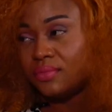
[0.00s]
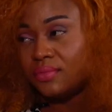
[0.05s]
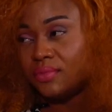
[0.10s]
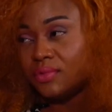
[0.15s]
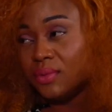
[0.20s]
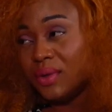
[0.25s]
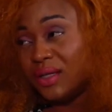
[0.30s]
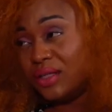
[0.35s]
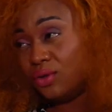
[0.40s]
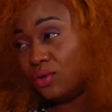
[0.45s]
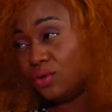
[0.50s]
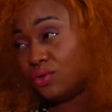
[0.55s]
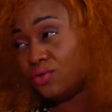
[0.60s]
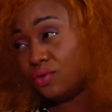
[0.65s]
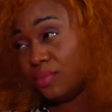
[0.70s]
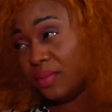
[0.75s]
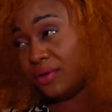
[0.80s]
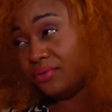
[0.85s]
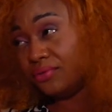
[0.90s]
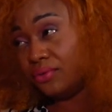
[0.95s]
Why did you go
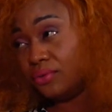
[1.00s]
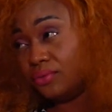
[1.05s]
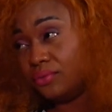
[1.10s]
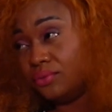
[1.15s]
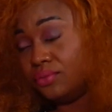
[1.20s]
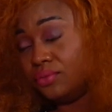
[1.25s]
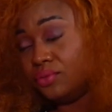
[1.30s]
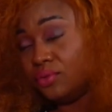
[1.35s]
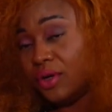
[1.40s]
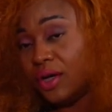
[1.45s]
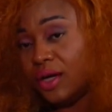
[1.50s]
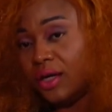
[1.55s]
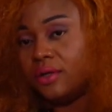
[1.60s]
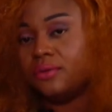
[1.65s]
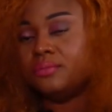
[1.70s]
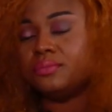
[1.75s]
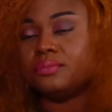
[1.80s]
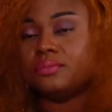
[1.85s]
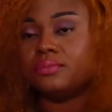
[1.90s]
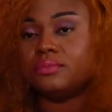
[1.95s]
through my phone, right?
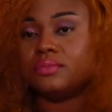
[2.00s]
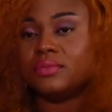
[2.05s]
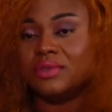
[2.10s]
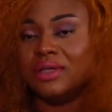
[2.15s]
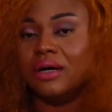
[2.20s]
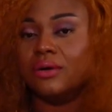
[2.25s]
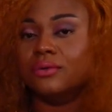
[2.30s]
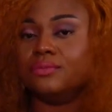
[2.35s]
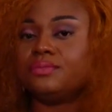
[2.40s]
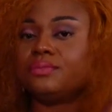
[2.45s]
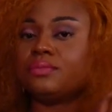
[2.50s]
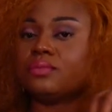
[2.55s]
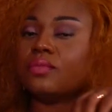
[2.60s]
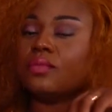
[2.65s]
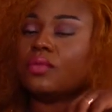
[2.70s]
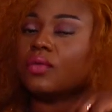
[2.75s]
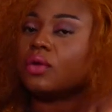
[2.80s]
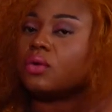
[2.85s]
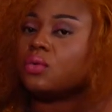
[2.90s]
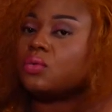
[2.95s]
Now,
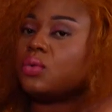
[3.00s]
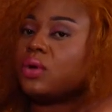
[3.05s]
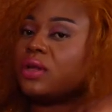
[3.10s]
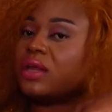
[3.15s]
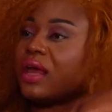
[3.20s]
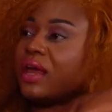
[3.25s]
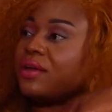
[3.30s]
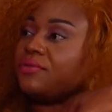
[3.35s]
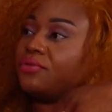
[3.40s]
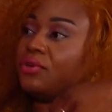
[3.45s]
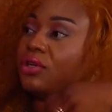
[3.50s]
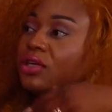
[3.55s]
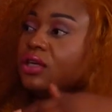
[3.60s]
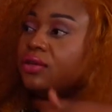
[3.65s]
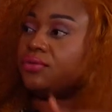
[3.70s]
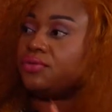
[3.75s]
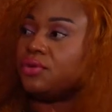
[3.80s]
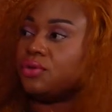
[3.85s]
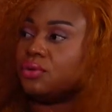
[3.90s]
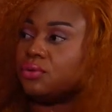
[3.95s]
when I
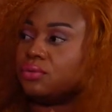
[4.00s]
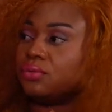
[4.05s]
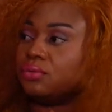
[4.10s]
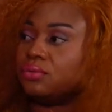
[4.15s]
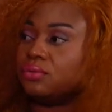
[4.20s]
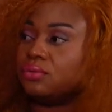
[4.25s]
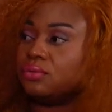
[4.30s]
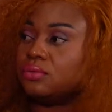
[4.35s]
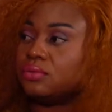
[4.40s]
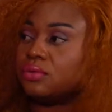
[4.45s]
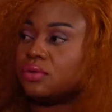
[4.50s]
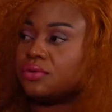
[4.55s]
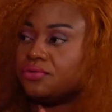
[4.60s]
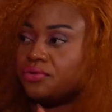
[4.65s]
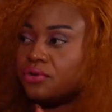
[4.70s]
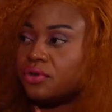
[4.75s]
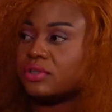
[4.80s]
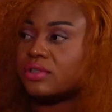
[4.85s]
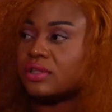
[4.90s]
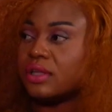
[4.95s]
forgive you the
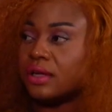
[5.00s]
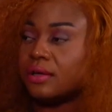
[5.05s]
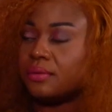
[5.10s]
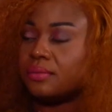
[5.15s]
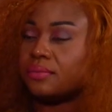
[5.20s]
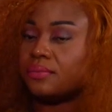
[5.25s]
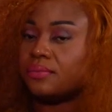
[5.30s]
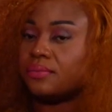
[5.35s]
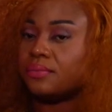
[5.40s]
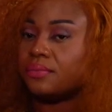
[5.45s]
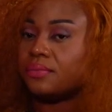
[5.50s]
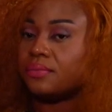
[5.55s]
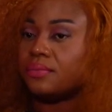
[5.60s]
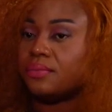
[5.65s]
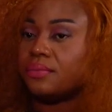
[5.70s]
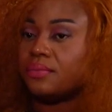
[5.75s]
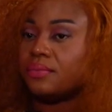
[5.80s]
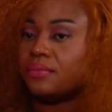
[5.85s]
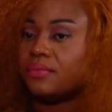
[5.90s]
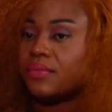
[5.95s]
first time,
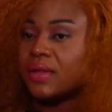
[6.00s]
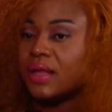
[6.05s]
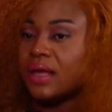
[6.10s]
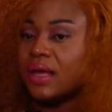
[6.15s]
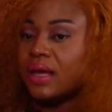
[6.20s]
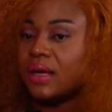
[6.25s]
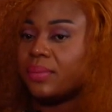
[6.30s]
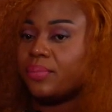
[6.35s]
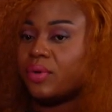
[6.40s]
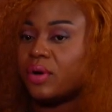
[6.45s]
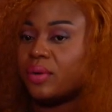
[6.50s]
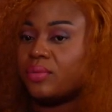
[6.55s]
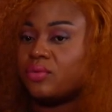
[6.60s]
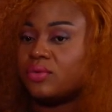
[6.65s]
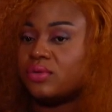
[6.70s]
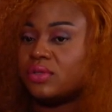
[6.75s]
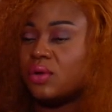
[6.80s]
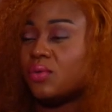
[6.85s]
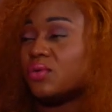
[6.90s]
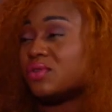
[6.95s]
I probably would
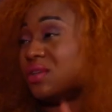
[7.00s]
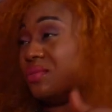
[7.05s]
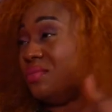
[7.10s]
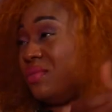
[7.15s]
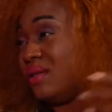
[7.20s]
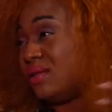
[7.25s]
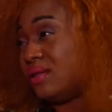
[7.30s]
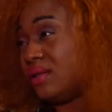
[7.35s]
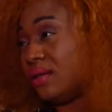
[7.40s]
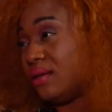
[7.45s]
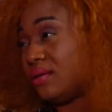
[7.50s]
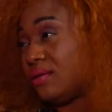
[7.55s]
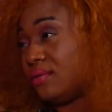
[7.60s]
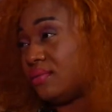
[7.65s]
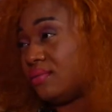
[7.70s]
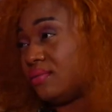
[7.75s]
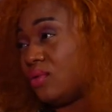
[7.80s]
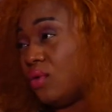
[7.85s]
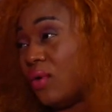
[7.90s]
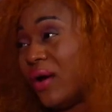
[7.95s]
say it was a mistake,
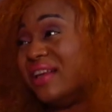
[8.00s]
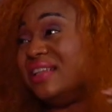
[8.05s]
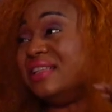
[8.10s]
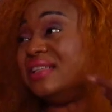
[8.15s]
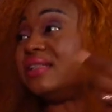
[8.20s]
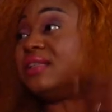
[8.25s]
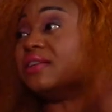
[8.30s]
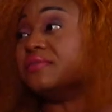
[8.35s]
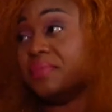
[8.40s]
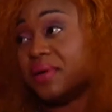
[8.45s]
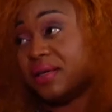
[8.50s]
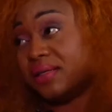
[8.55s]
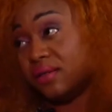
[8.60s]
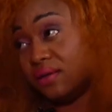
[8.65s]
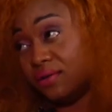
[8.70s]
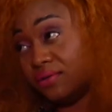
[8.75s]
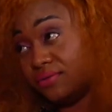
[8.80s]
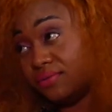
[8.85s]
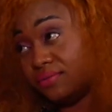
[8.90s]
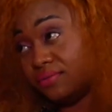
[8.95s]
or I deceived
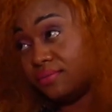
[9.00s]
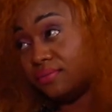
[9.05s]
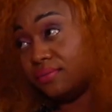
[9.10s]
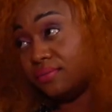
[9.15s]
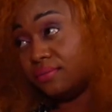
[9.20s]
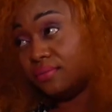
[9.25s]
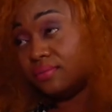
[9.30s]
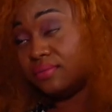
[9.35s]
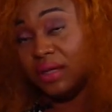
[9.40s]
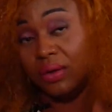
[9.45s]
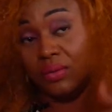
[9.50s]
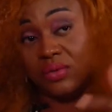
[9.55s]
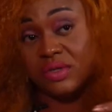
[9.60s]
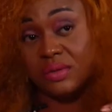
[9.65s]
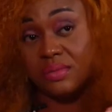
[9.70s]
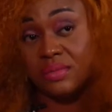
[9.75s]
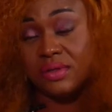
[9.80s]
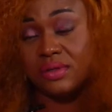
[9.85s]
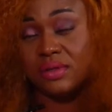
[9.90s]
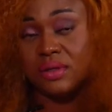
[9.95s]
myself that was a
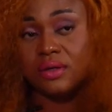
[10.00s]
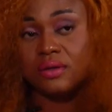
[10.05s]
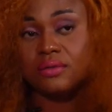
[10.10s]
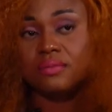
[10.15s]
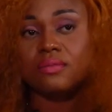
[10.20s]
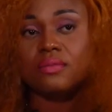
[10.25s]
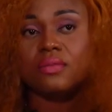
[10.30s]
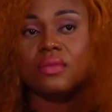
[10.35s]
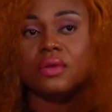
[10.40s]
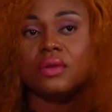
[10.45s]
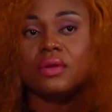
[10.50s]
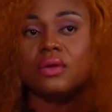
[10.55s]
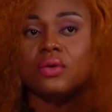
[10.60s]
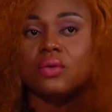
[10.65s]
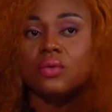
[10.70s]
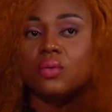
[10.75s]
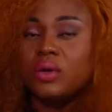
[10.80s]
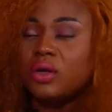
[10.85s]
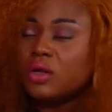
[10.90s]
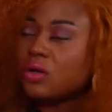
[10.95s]
mistake.
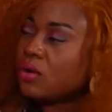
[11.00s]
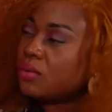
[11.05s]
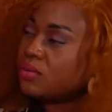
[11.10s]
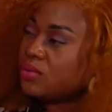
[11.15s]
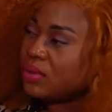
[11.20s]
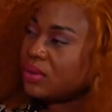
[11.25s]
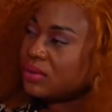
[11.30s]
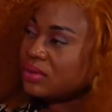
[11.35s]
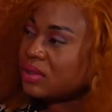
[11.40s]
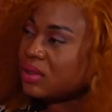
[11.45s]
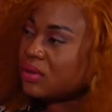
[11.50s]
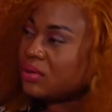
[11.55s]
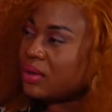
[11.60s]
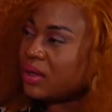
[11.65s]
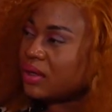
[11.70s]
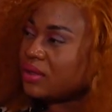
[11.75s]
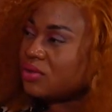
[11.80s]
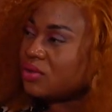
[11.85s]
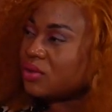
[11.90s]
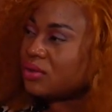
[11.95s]
When it comes to a second
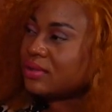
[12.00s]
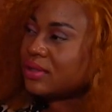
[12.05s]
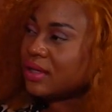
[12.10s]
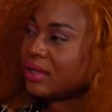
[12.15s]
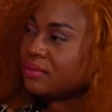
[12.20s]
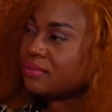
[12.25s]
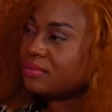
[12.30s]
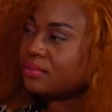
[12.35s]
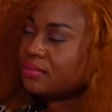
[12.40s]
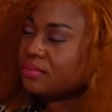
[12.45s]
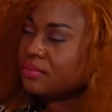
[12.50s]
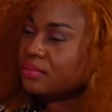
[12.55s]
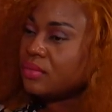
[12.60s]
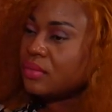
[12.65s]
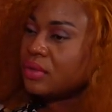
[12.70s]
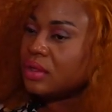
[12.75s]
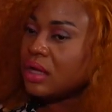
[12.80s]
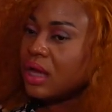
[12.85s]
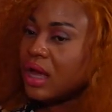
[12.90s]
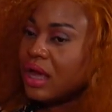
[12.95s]
and a third time,
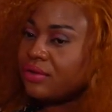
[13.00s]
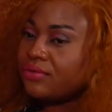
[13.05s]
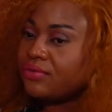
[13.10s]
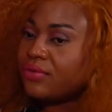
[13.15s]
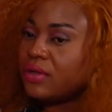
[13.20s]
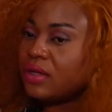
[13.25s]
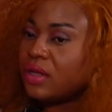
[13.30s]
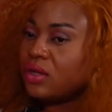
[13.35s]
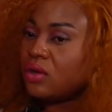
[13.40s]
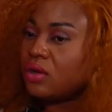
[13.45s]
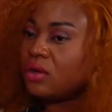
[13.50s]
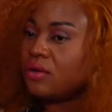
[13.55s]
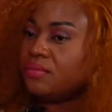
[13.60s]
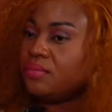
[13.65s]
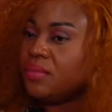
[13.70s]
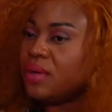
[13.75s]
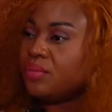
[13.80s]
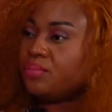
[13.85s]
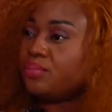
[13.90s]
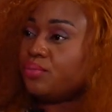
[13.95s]
I feel a lot of
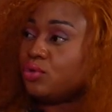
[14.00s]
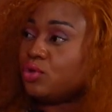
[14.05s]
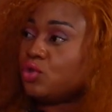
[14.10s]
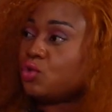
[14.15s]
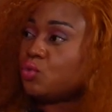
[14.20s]
men push